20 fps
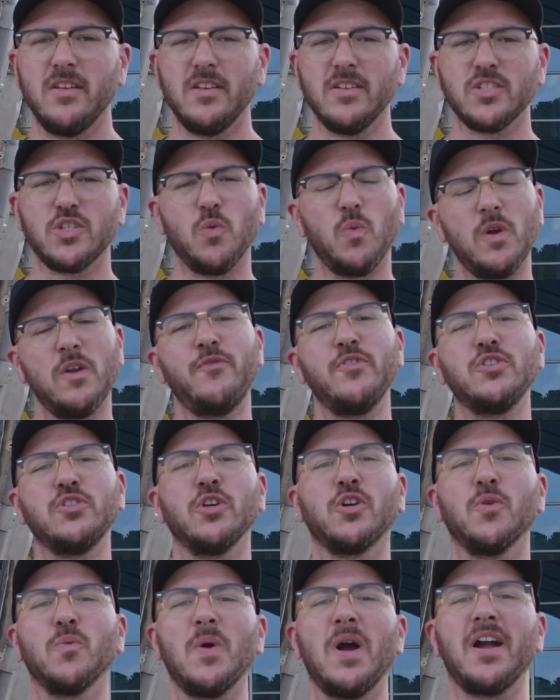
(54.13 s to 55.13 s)
So what if you
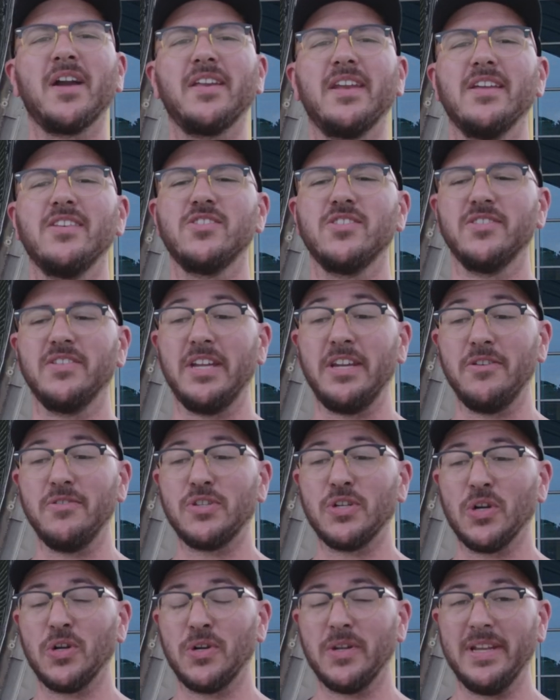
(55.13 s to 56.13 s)
took a rocket engine and you
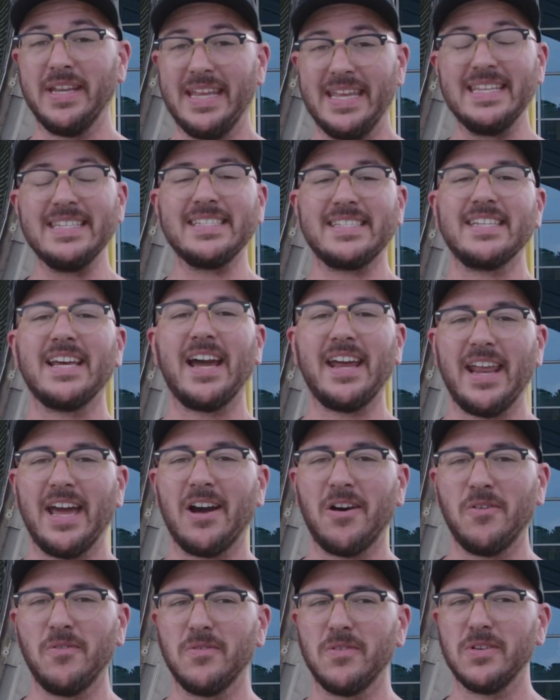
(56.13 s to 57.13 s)
turned it inside
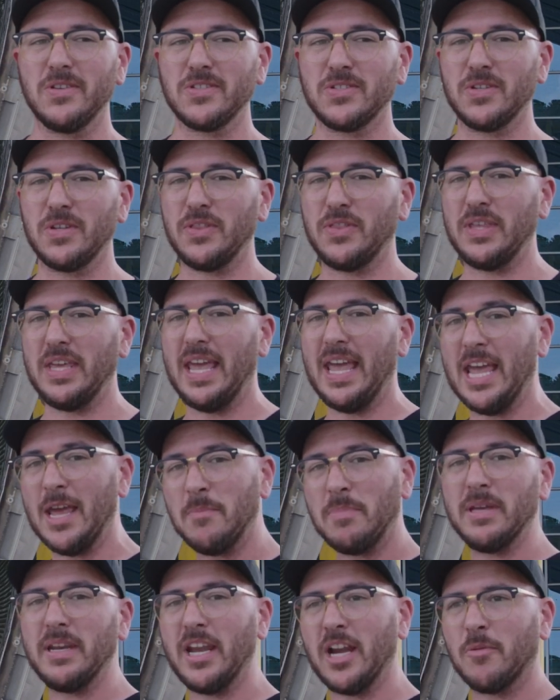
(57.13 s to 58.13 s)
out so that the
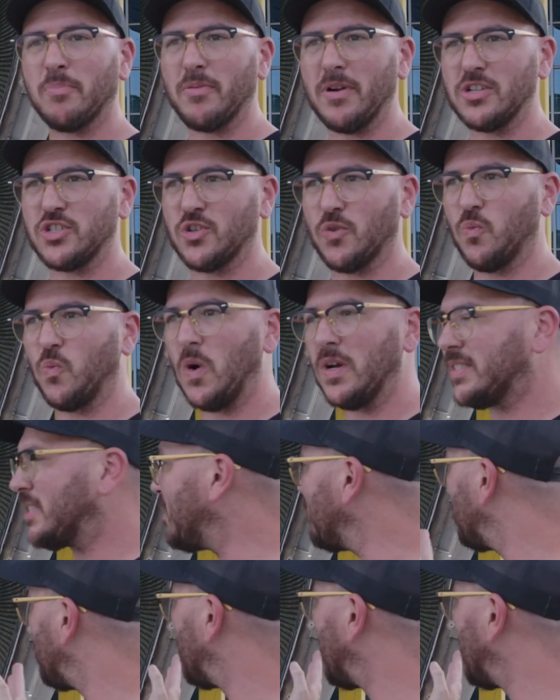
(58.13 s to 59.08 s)
ambient air pressure wasn't